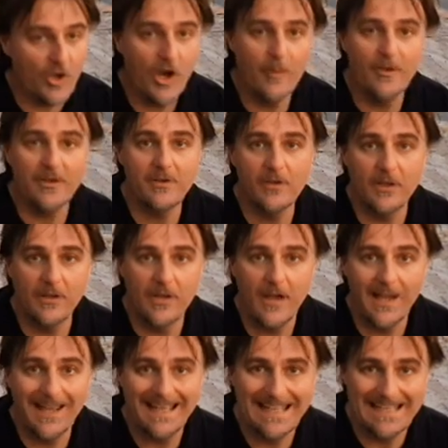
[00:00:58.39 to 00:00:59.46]
the comet
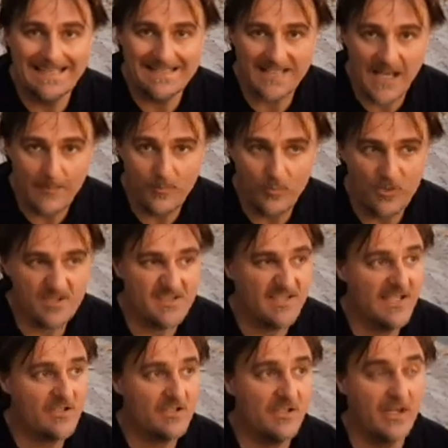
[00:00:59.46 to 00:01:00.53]
nuclei heats up, which
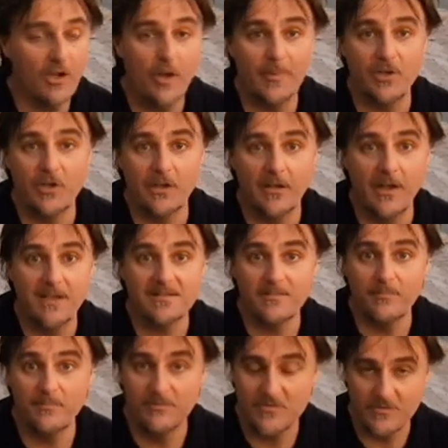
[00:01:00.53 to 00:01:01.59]
essentially a comet nuclei
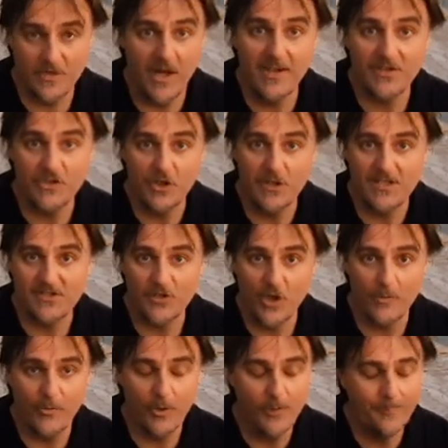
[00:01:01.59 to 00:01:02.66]
is a giant dirty
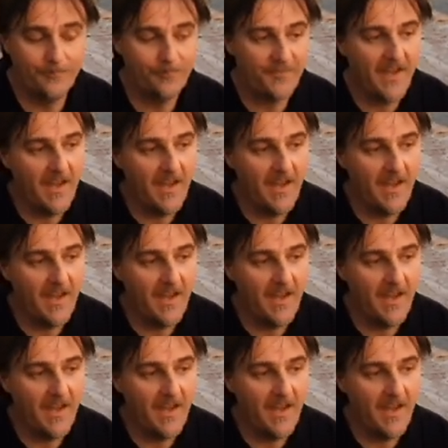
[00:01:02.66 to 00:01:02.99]
snowball,